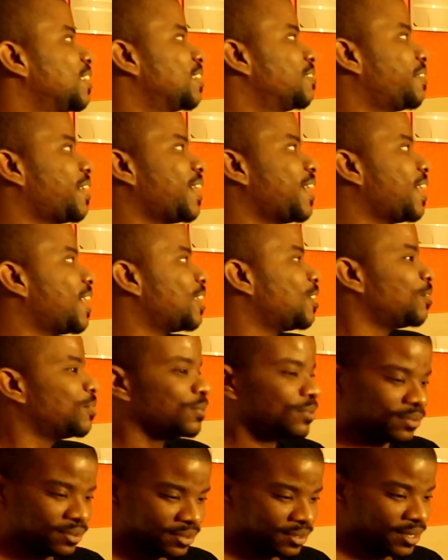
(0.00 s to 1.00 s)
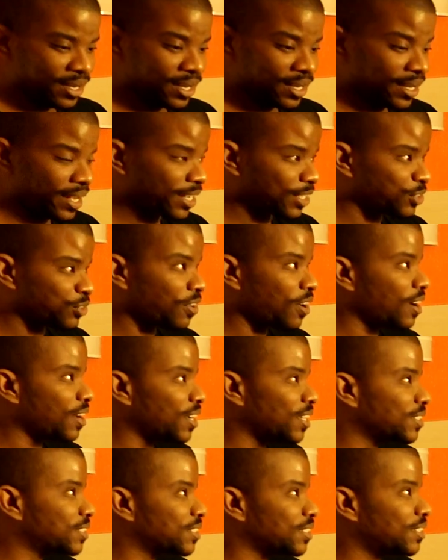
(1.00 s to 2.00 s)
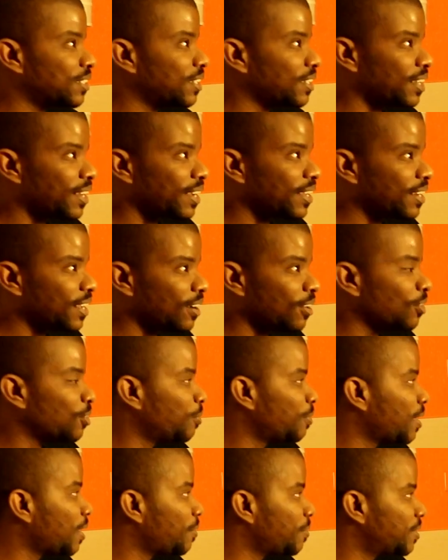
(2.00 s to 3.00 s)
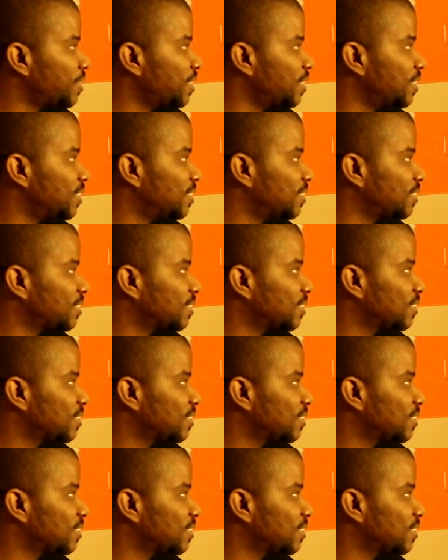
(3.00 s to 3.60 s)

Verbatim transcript: If I ain't had no electronics or nothing like that, I don't know what I would have did.